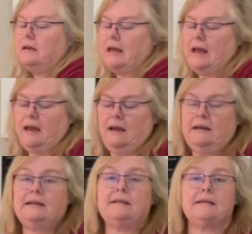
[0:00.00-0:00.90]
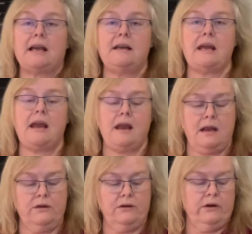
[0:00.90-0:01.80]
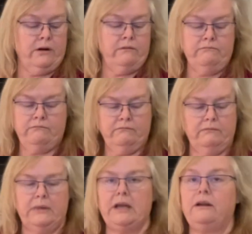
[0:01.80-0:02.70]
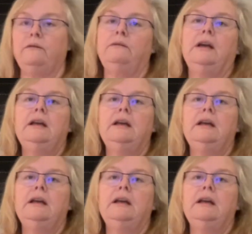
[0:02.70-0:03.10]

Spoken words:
and it's Sunday and you're, you know,